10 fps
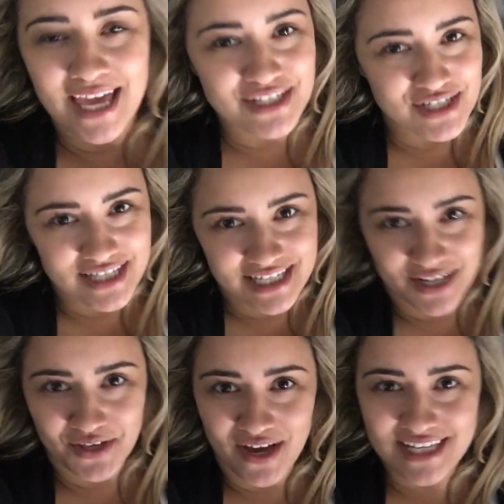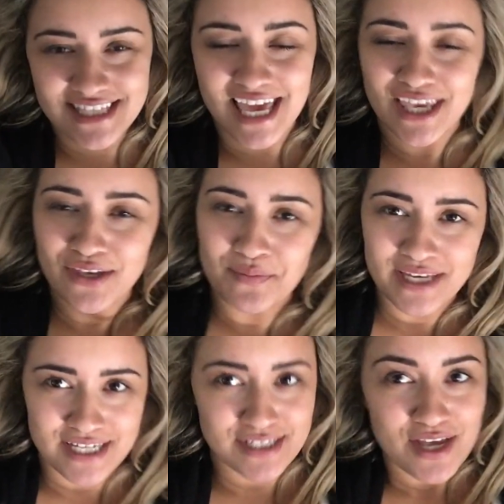And just to tell you guys thank you,
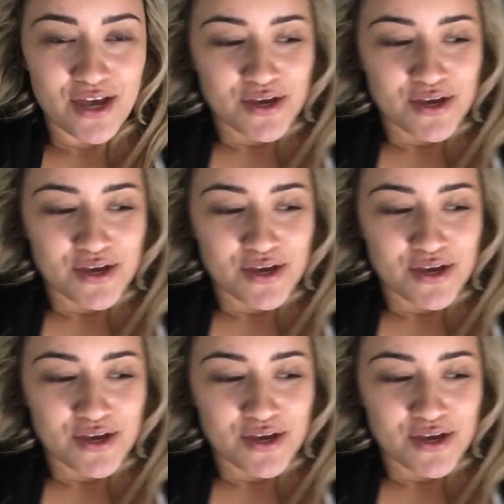because